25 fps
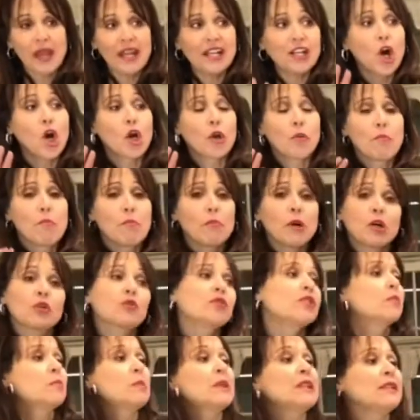paint on
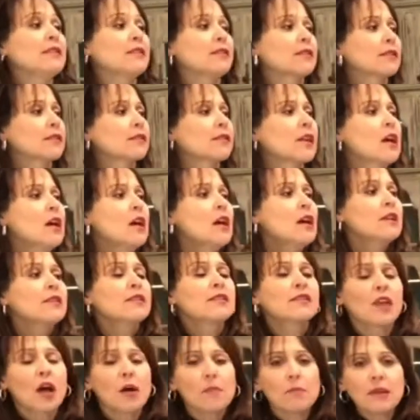most pieces.
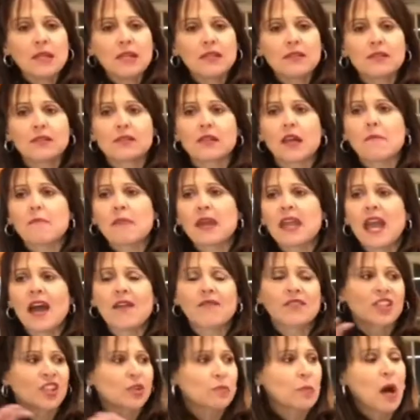Some pieces I may
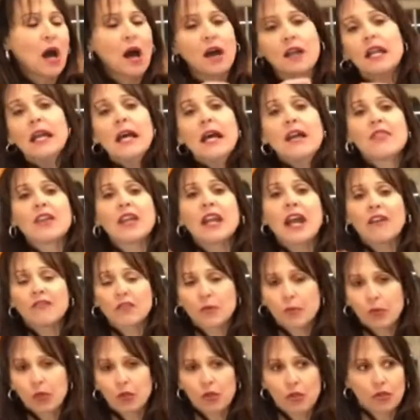have a spot that I have
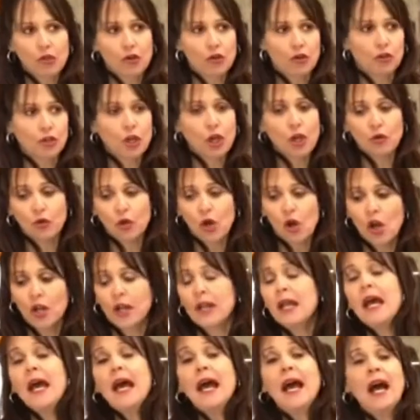to put a 3rd coat on.
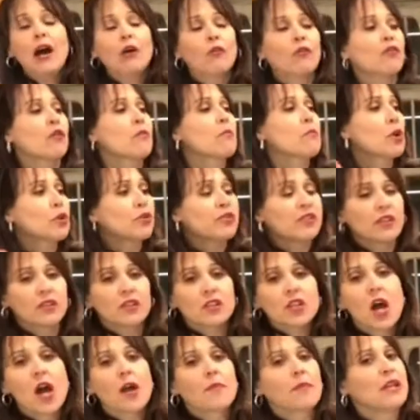However, most of
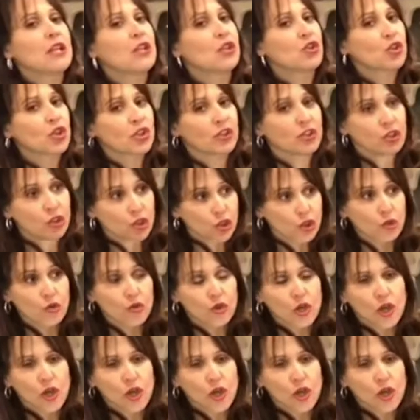the time it's just 2